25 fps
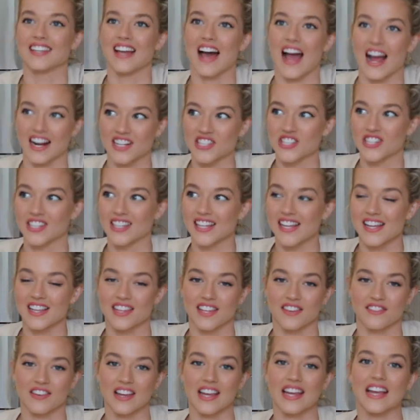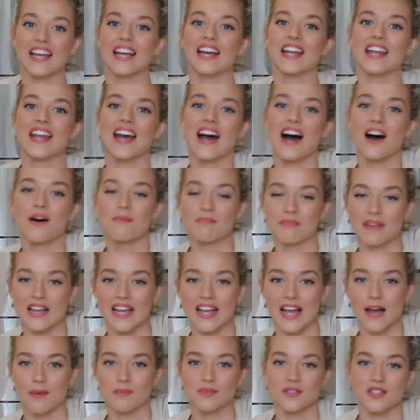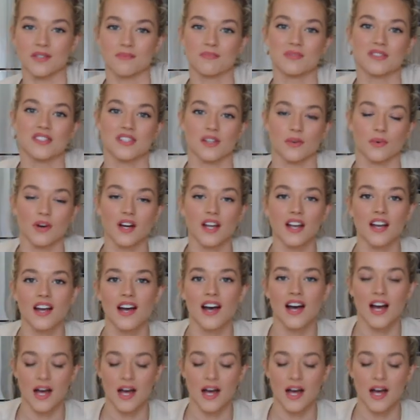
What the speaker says: actually living here now and being able to pursue it.